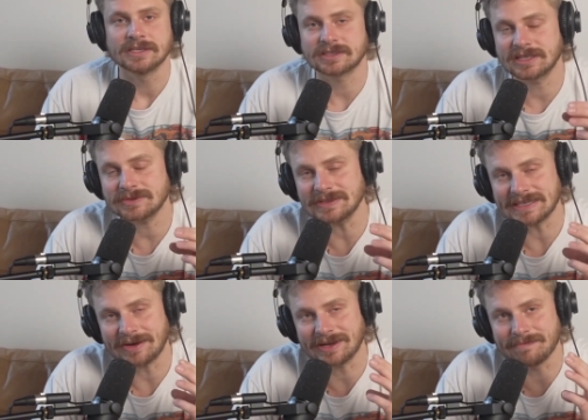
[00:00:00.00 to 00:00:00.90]
So this went
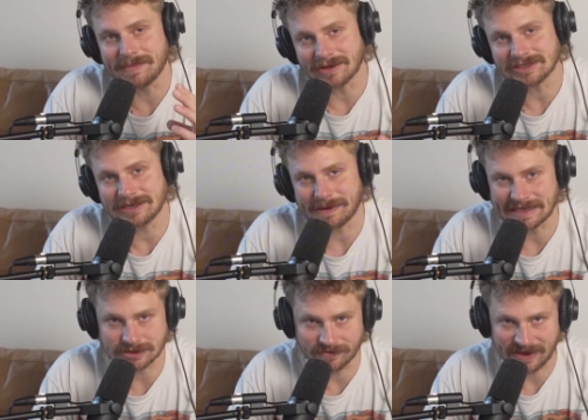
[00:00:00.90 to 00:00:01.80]
down in Milton,
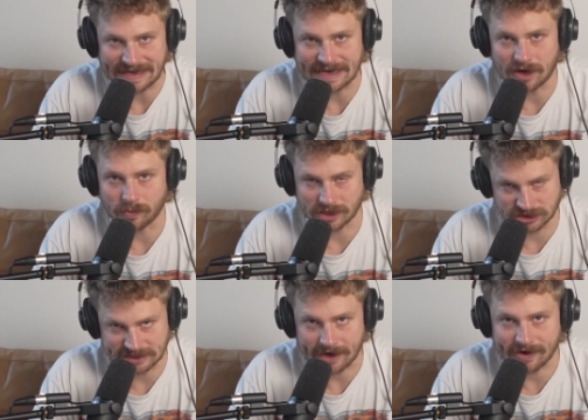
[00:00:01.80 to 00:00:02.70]
Pennsylvania, where
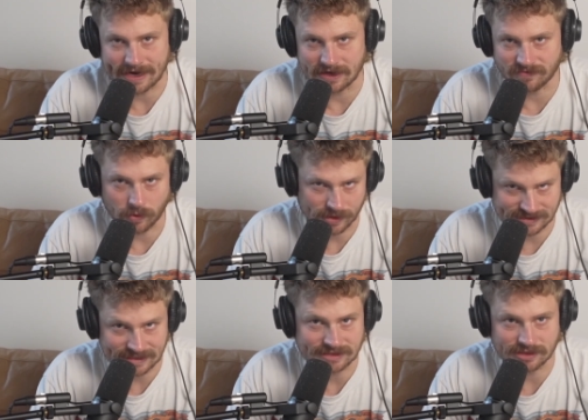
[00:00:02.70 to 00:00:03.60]
Jared,
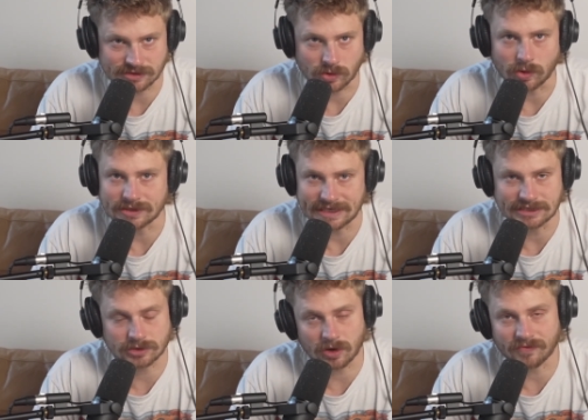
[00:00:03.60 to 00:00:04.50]
46 years old, and
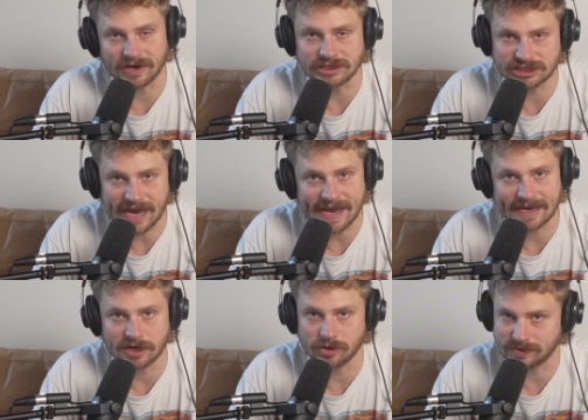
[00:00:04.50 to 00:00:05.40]
his girlfriend
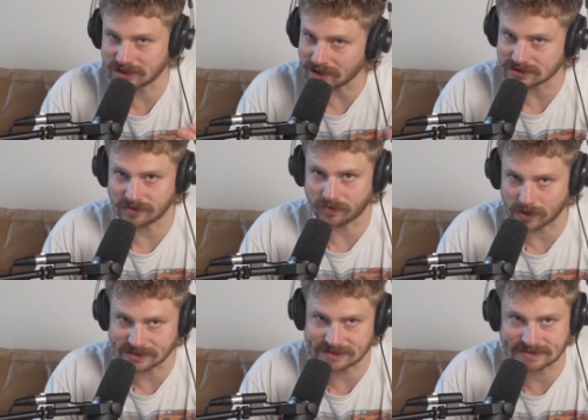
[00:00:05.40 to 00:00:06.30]
Jane, who was also
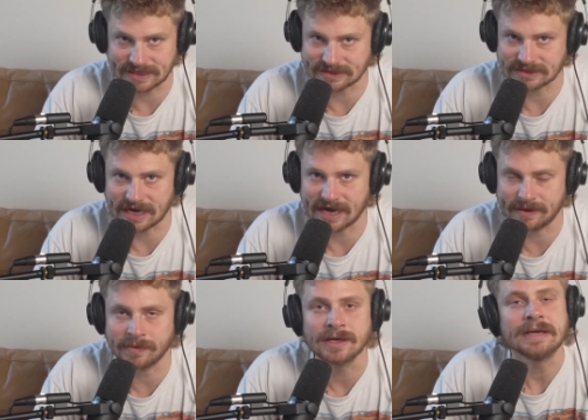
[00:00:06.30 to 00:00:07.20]
46 at the time,